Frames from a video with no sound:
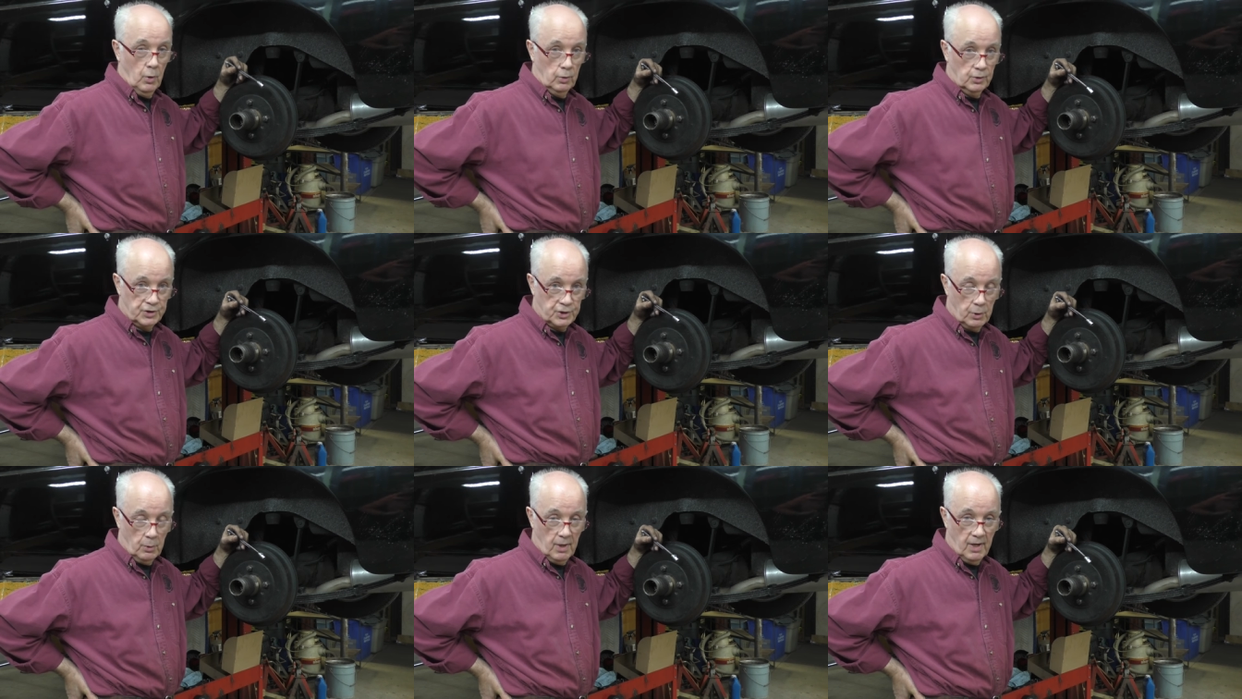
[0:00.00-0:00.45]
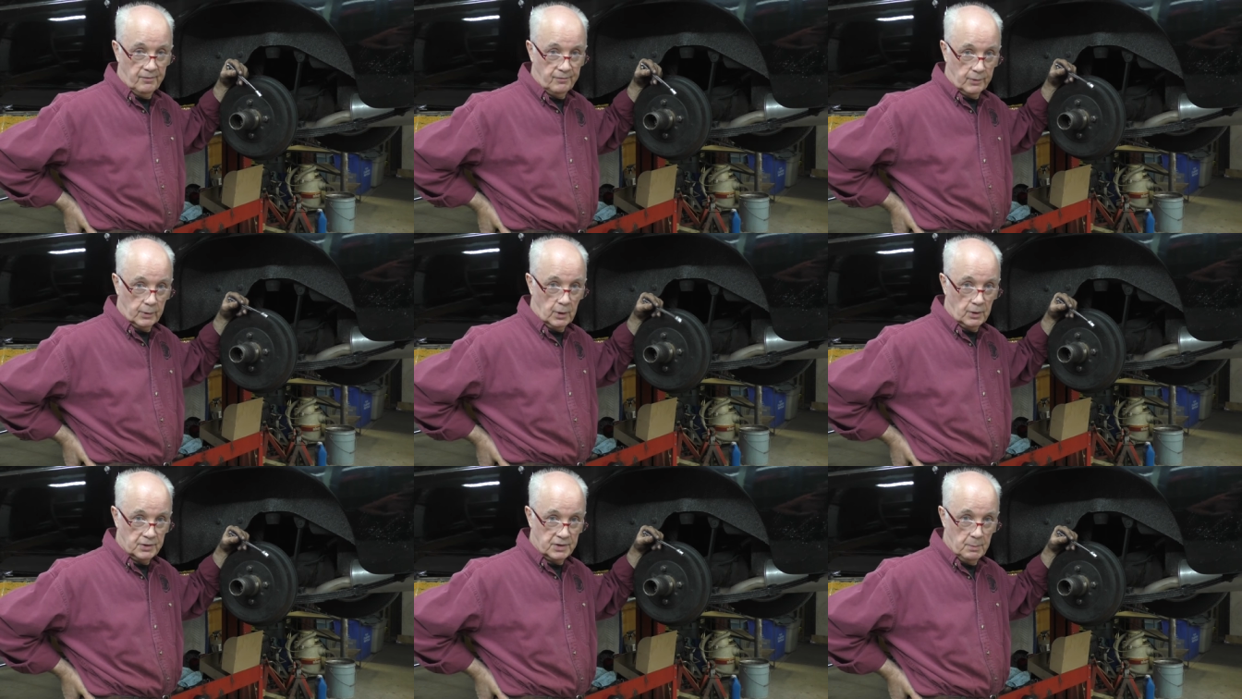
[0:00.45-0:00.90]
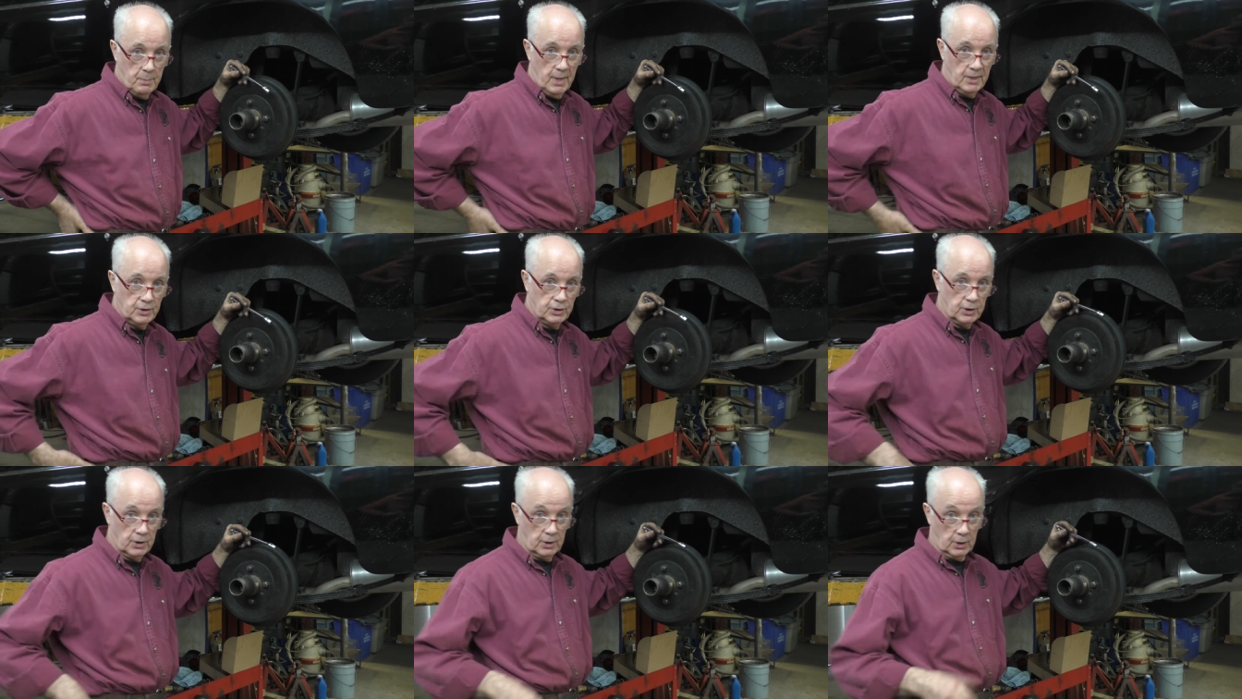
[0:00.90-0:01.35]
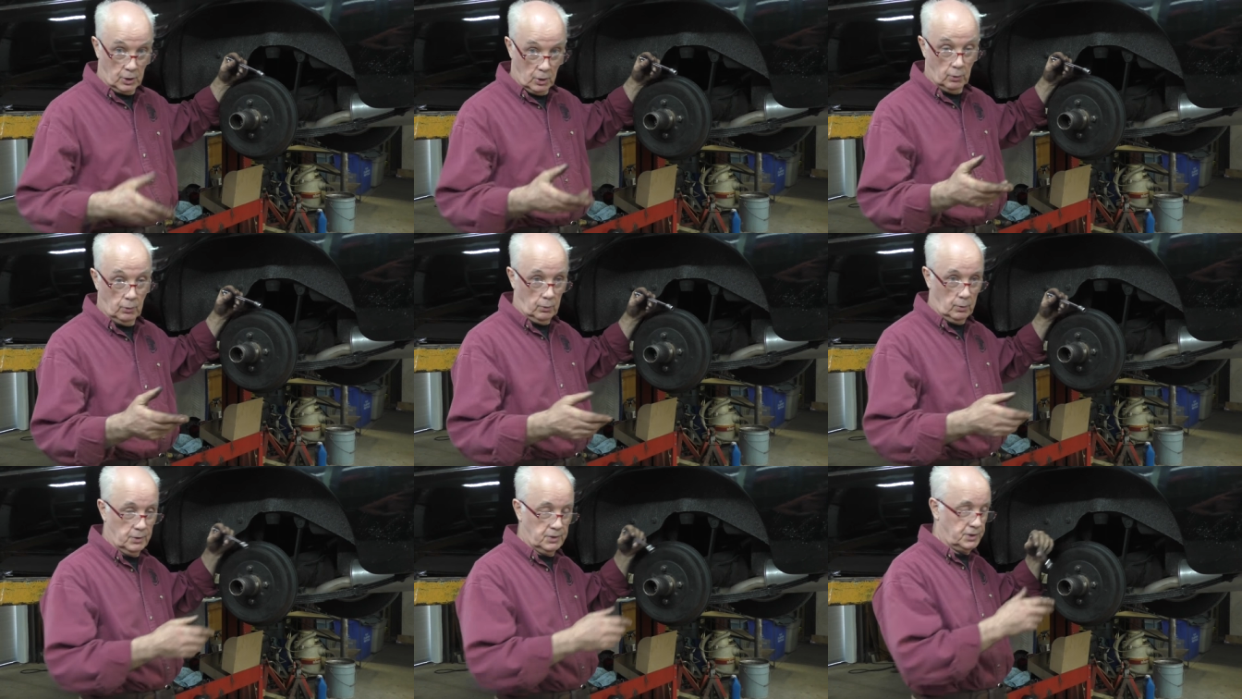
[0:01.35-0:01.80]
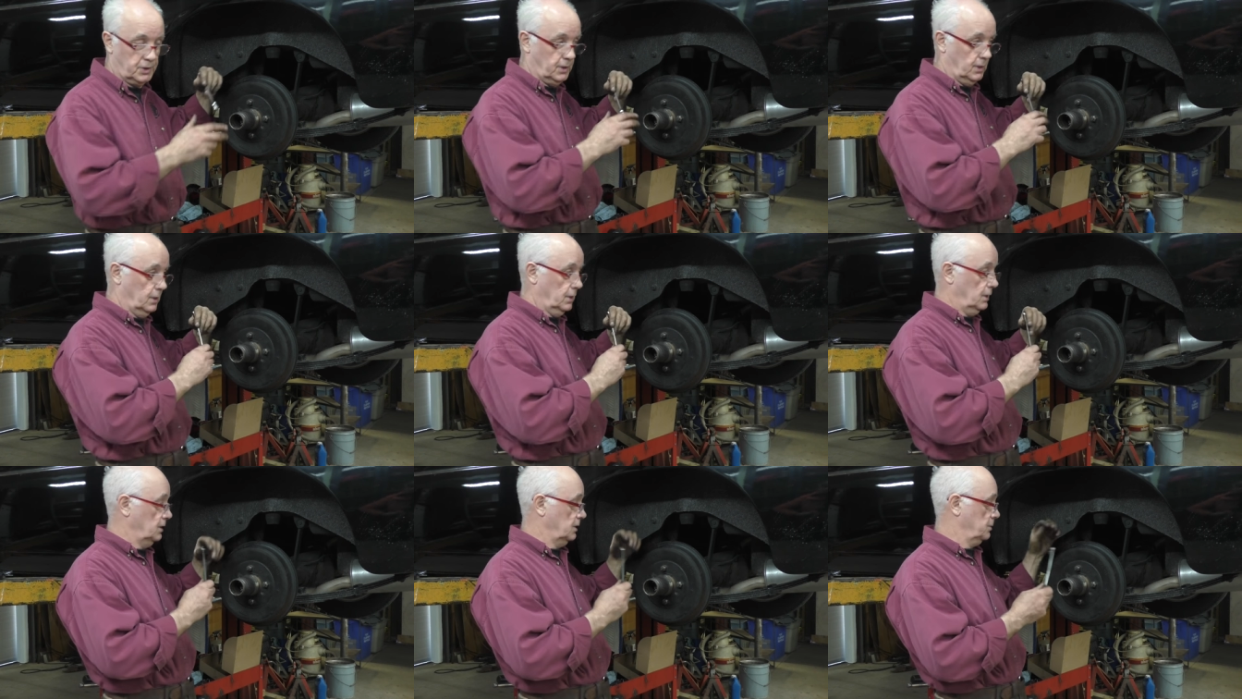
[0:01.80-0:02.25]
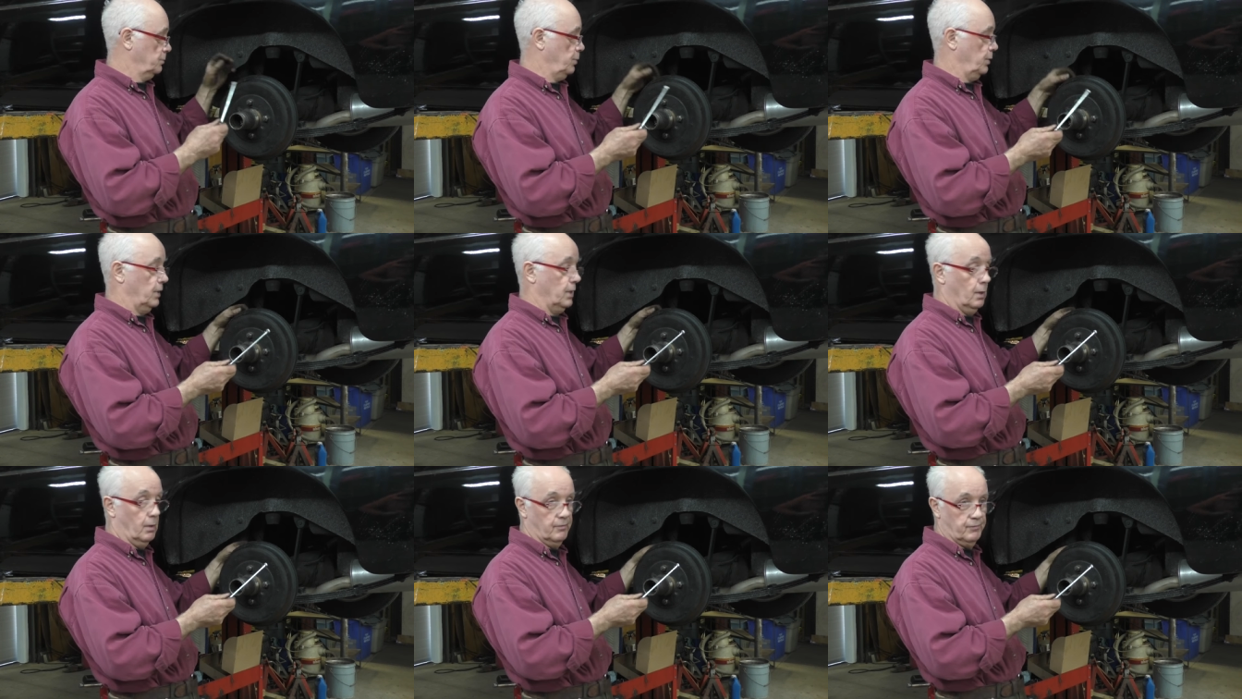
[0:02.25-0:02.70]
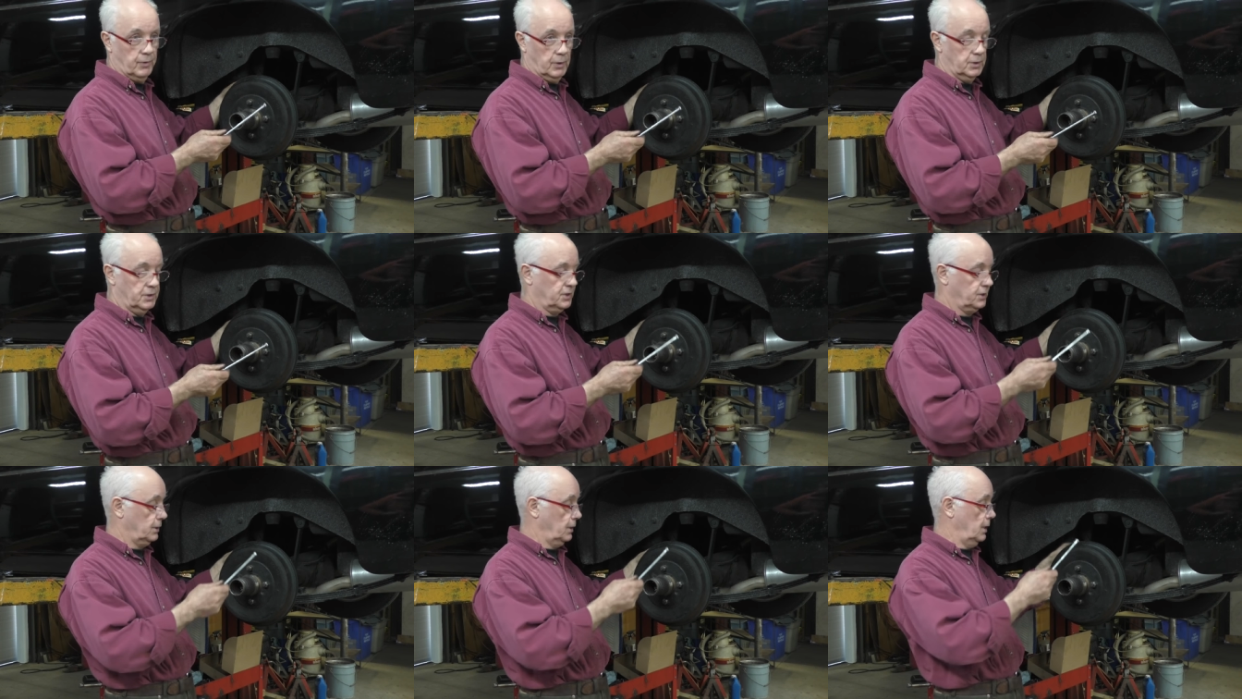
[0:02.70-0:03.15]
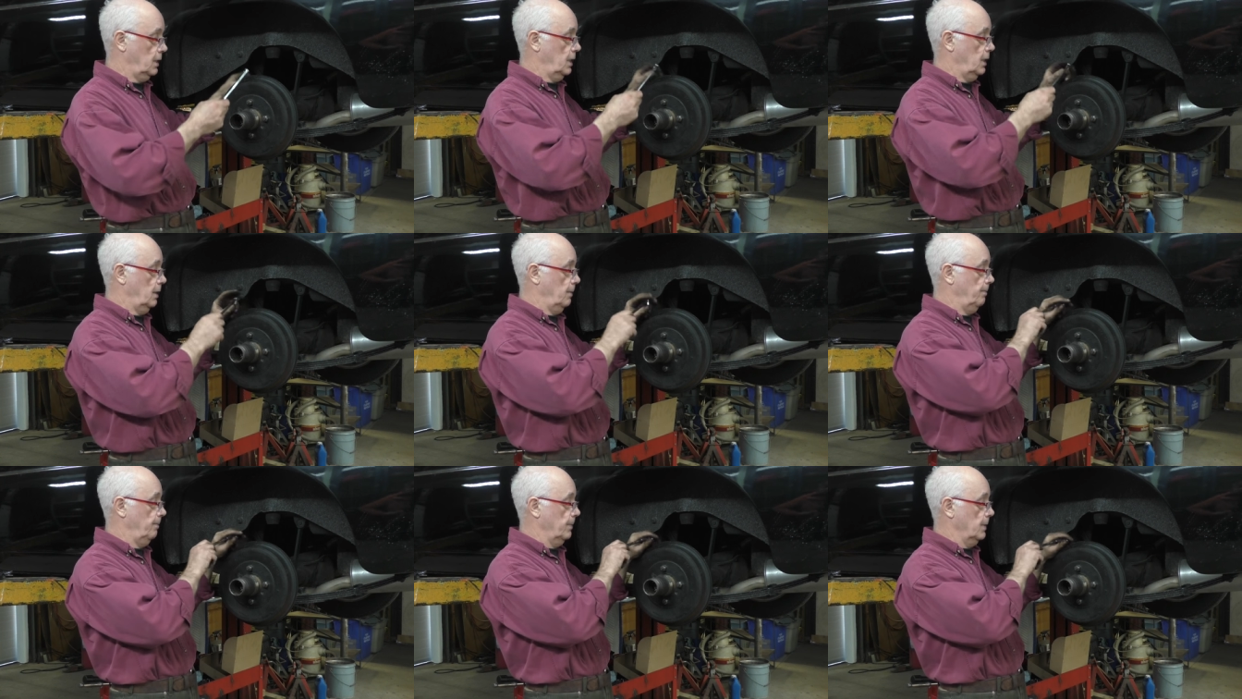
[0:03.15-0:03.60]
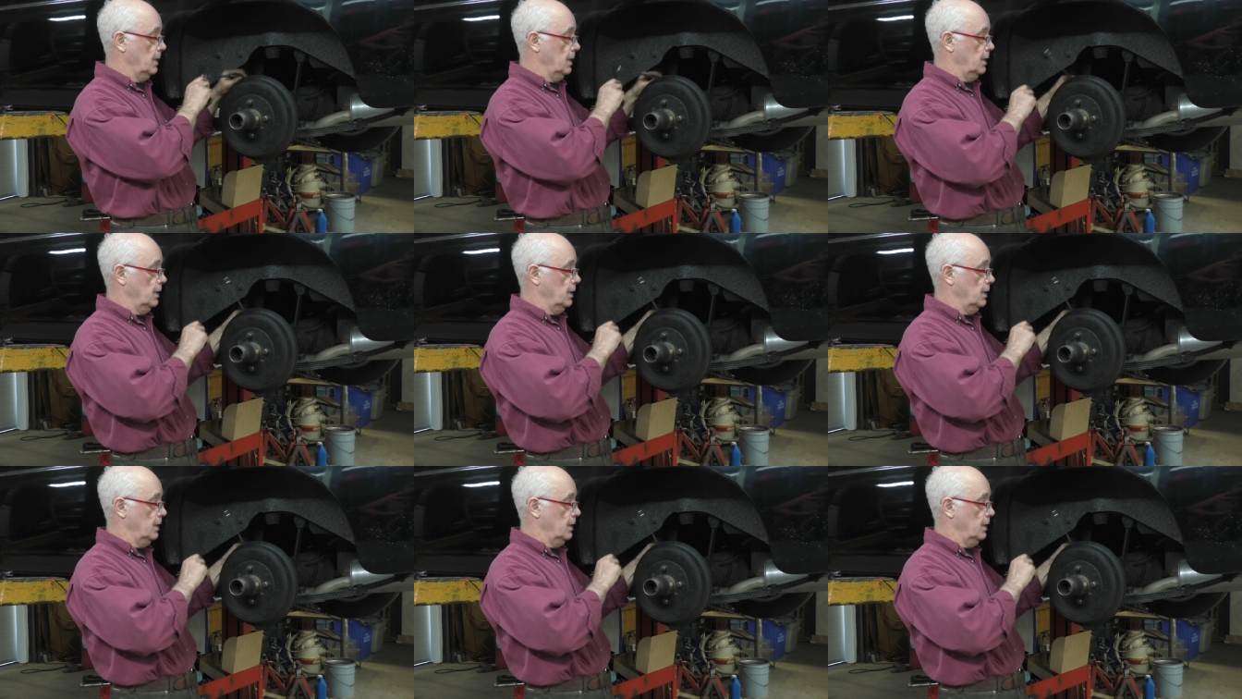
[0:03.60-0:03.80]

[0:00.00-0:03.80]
also I forgot to mention of course uh, it's pretty obvious um,